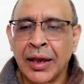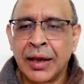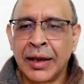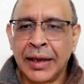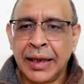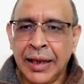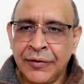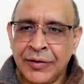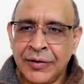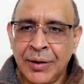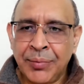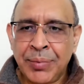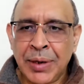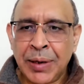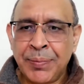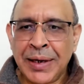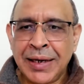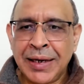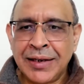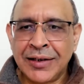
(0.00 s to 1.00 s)
If the
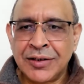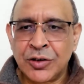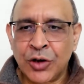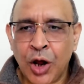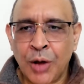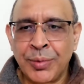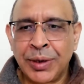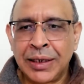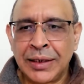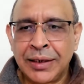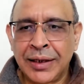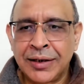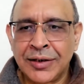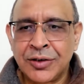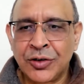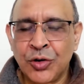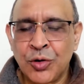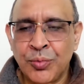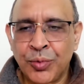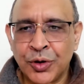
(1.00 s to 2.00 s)
BP is normal, there is
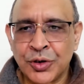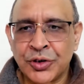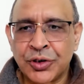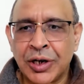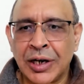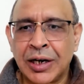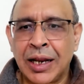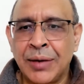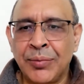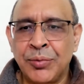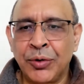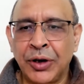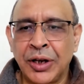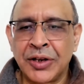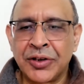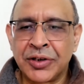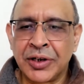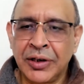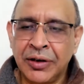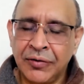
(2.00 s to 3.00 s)
no postural
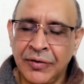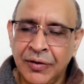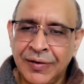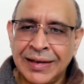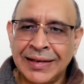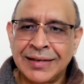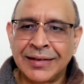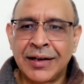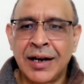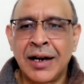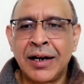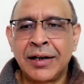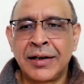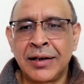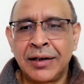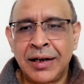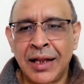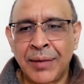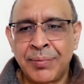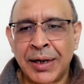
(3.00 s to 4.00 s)
hypertension, we will start
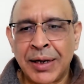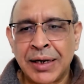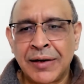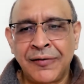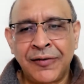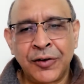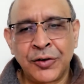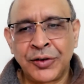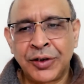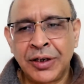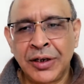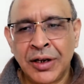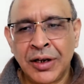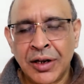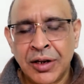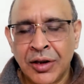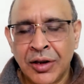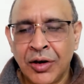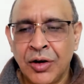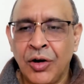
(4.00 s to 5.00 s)
dapagliflozin
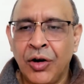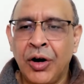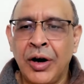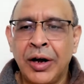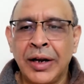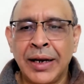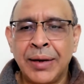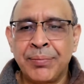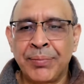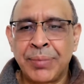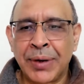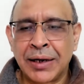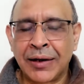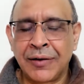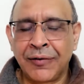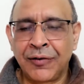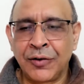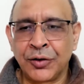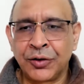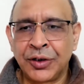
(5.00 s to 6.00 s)
or
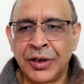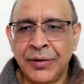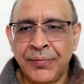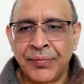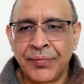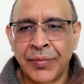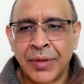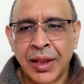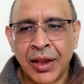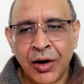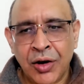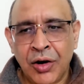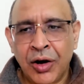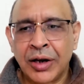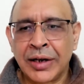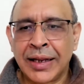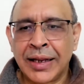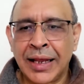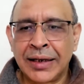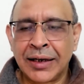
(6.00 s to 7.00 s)
empagliflozin or
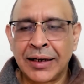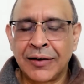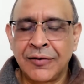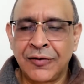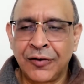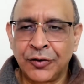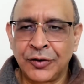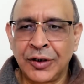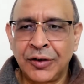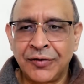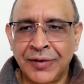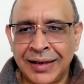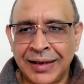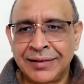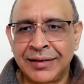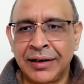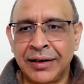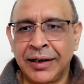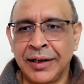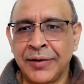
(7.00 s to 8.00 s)
canagliflozin
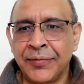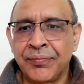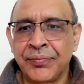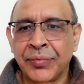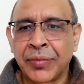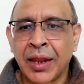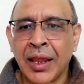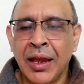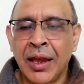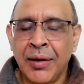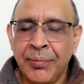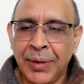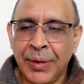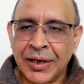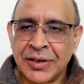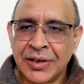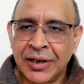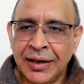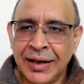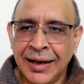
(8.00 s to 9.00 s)
once a day.
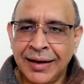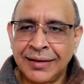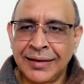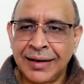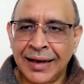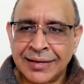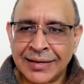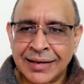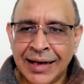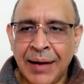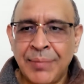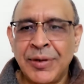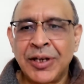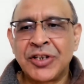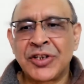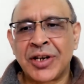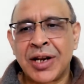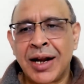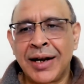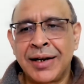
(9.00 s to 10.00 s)
Patient has
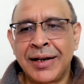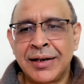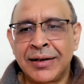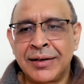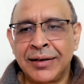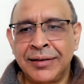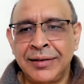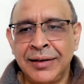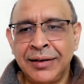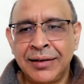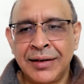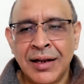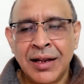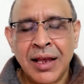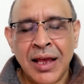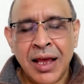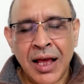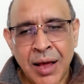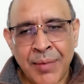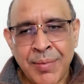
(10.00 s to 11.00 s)
established cardiac disease.
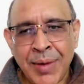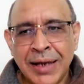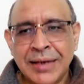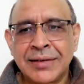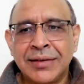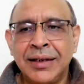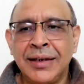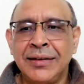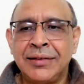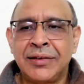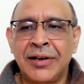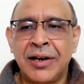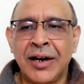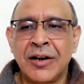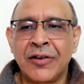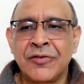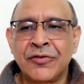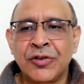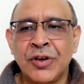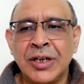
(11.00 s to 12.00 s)
Amongst these, drug
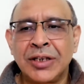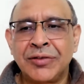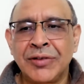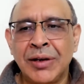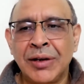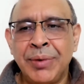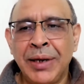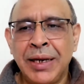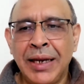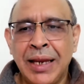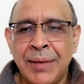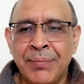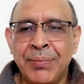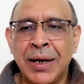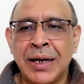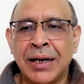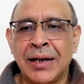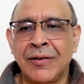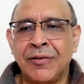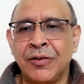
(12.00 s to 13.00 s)
of choice will be
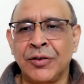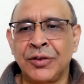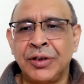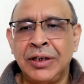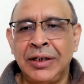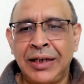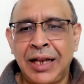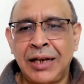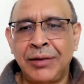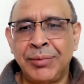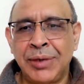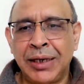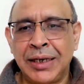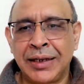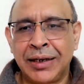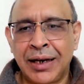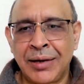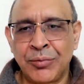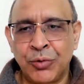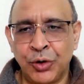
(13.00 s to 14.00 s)
empagliflozin 10
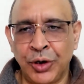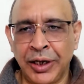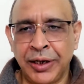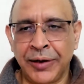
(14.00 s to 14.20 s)
milligram OD.